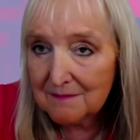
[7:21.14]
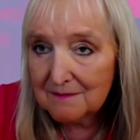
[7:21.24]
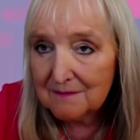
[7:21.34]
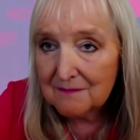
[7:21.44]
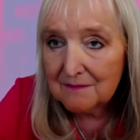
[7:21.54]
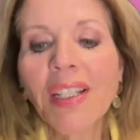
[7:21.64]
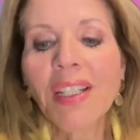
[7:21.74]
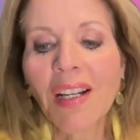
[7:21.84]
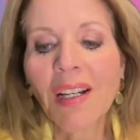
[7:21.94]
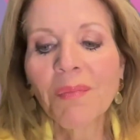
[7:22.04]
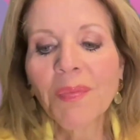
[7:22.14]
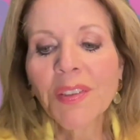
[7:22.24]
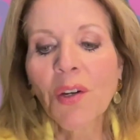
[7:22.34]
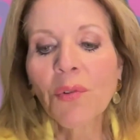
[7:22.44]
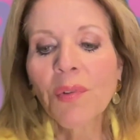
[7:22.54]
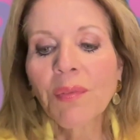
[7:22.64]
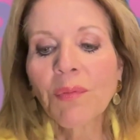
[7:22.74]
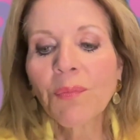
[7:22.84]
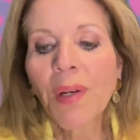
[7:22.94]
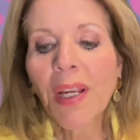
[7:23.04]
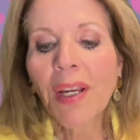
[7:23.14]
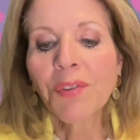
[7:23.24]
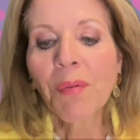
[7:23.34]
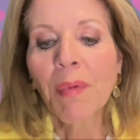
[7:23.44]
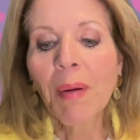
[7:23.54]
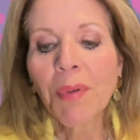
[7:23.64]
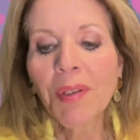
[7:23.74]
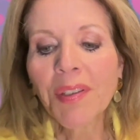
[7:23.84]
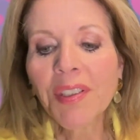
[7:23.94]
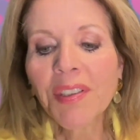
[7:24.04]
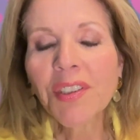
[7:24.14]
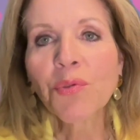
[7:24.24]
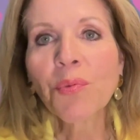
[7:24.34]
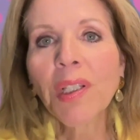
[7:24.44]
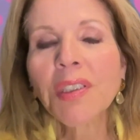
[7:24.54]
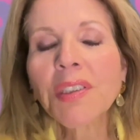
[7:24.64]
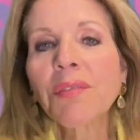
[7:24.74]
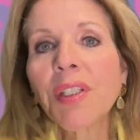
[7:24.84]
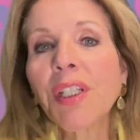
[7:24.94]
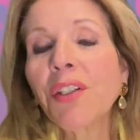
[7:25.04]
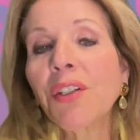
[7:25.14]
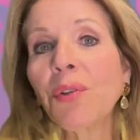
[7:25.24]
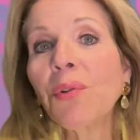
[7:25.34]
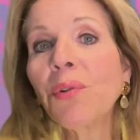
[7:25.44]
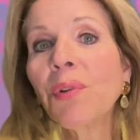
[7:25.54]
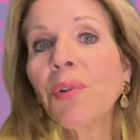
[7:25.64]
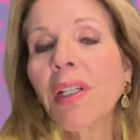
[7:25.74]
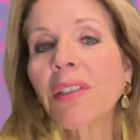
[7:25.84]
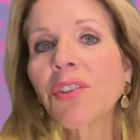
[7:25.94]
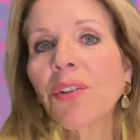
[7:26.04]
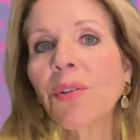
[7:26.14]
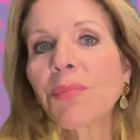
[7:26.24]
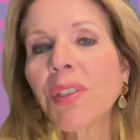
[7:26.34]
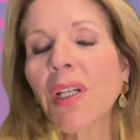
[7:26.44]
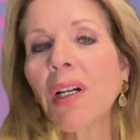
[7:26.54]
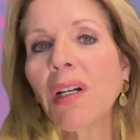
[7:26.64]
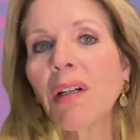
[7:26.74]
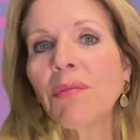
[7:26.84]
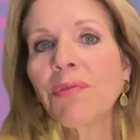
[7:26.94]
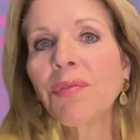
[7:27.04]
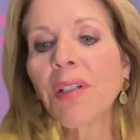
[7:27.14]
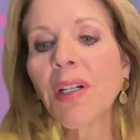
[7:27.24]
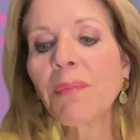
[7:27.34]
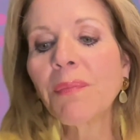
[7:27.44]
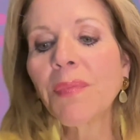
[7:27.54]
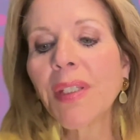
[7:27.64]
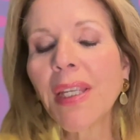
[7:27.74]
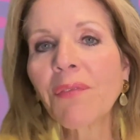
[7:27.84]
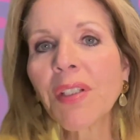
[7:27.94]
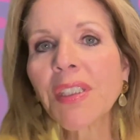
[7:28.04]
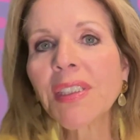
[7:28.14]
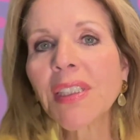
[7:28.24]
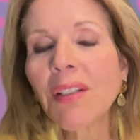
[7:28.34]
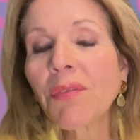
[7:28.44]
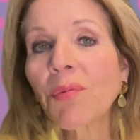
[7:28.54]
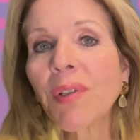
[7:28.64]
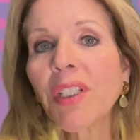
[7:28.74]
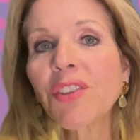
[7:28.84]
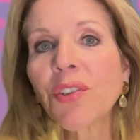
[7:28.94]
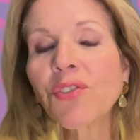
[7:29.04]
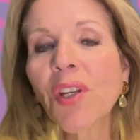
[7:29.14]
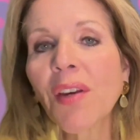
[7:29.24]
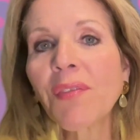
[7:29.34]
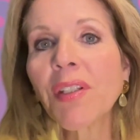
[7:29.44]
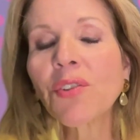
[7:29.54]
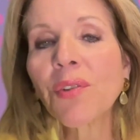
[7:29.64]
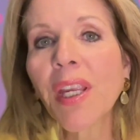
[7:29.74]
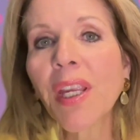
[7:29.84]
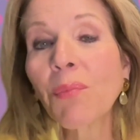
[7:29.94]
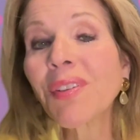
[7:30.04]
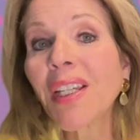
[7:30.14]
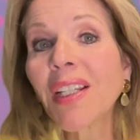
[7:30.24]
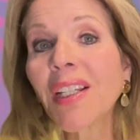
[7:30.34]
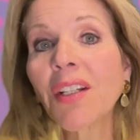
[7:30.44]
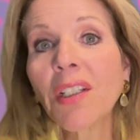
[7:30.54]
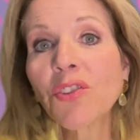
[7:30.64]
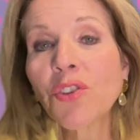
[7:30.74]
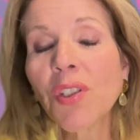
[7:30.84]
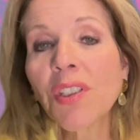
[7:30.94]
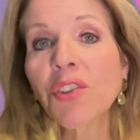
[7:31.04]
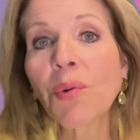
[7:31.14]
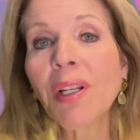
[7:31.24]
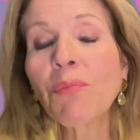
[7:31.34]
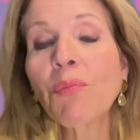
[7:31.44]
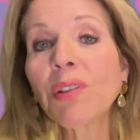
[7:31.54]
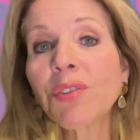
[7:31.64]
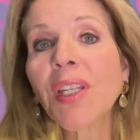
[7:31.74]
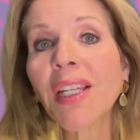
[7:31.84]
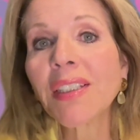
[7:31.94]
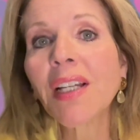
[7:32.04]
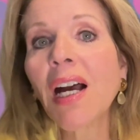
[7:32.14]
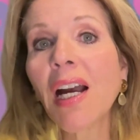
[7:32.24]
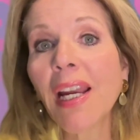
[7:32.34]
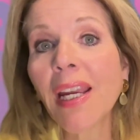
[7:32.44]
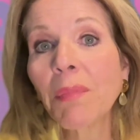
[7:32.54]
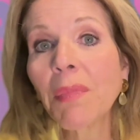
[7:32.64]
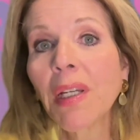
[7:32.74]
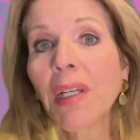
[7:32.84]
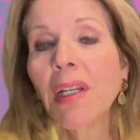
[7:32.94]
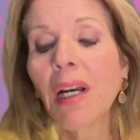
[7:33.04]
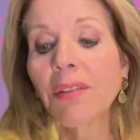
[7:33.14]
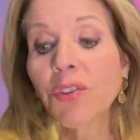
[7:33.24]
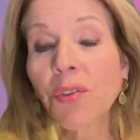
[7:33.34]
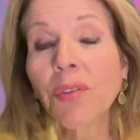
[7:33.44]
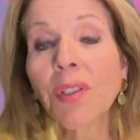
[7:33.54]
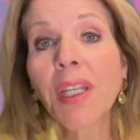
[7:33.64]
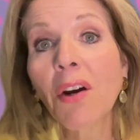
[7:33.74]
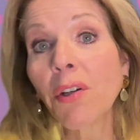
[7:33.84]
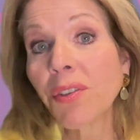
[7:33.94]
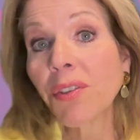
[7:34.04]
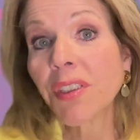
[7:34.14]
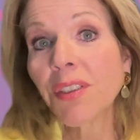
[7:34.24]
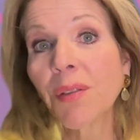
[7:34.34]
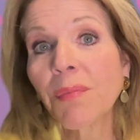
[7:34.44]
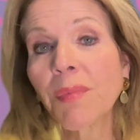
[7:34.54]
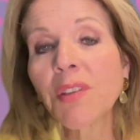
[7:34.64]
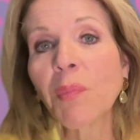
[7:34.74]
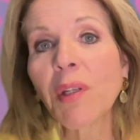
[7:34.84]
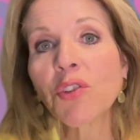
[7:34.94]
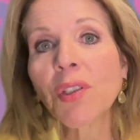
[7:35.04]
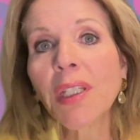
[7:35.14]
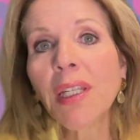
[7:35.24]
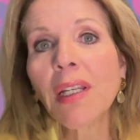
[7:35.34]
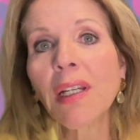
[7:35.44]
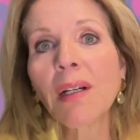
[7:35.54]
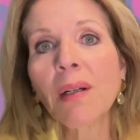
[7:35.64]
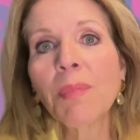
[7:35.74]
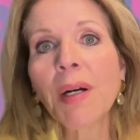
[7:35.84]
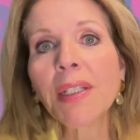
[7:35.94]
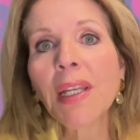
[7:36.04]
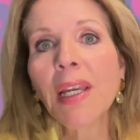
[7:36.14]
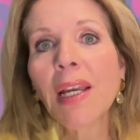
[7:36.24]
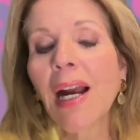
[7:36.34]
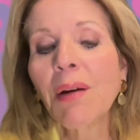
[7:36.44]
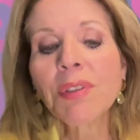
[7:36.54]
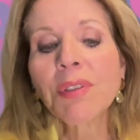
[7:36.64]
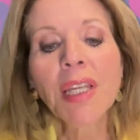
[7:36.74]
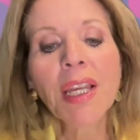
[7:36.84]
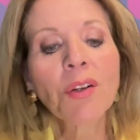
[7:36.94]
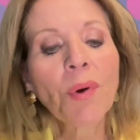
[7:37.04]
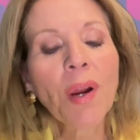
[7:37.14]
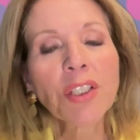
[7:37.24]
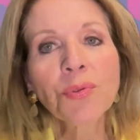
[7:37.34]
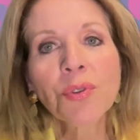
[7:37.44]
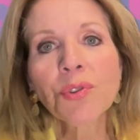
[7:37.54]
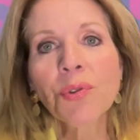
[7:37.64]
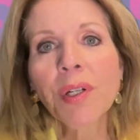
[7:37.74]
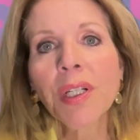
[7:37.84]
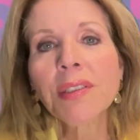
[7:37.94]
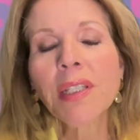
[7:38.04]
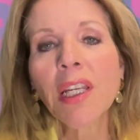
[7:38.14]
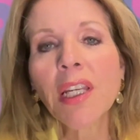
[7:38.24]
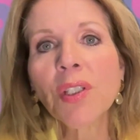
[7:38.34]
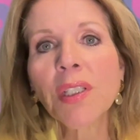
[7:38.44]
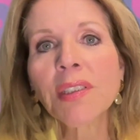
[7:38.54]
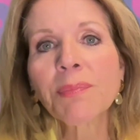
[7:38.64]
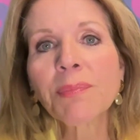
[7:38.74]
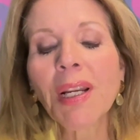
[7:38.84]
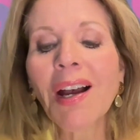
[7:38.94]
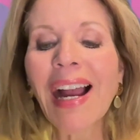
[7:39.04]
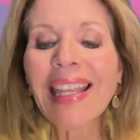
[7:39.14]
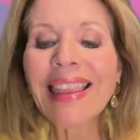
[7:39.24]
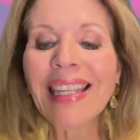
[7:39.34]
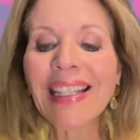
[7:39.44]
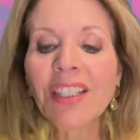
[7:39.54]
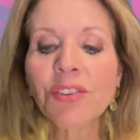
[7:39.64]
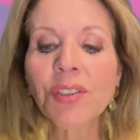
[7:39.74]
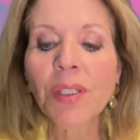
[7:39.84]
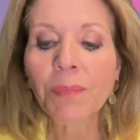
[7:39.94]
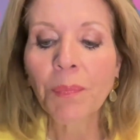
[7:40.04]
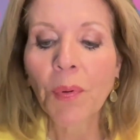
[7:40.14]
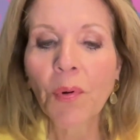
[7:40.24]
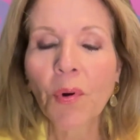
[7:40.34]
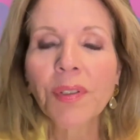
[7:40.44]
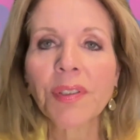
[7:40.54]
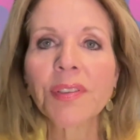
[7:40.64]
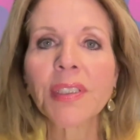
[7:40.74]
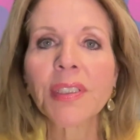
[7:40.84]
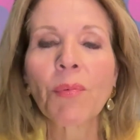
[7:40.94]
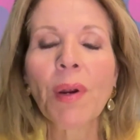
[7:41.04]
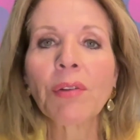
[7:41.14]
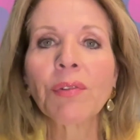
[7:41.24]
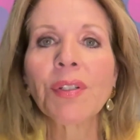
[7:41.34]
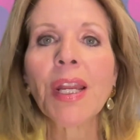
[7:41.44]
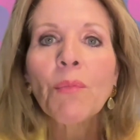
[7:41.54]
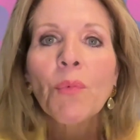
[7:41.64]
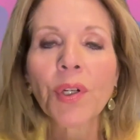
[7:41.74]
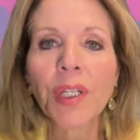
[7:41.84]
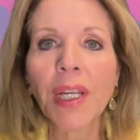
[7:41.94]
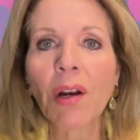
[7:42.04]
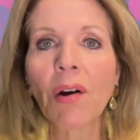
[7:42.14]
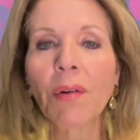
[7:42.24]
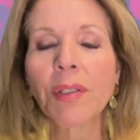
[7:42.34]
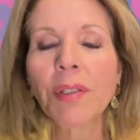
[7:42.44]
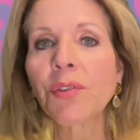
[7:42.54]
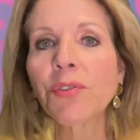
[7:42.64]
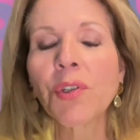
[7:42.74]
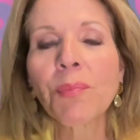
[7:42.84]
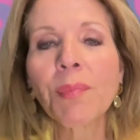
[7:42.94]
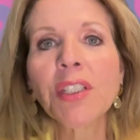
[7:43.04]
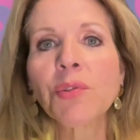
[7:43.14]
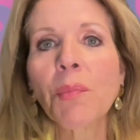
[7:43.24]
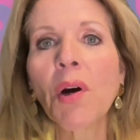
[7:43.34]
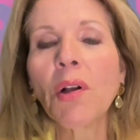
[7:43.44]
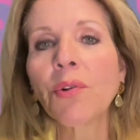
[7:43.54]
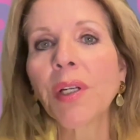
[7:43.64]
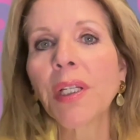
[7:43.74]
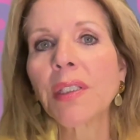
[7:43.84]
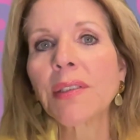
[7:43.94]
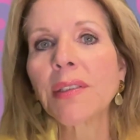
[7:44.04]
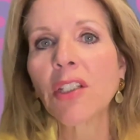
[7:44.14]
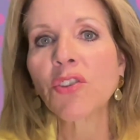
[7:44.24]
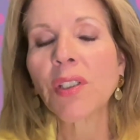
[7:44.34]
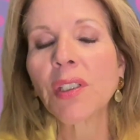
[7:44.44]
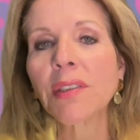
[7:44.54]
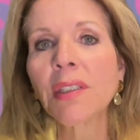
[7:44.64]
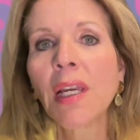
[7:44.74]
Right. So we have to remember that this is relatively new in terms of the efficacy of the research, having to do again with technology. So it will take time, certainly in our system, especially, but I would say grassroots organizations, but I think there's an importance around networking because there are so many small organizations,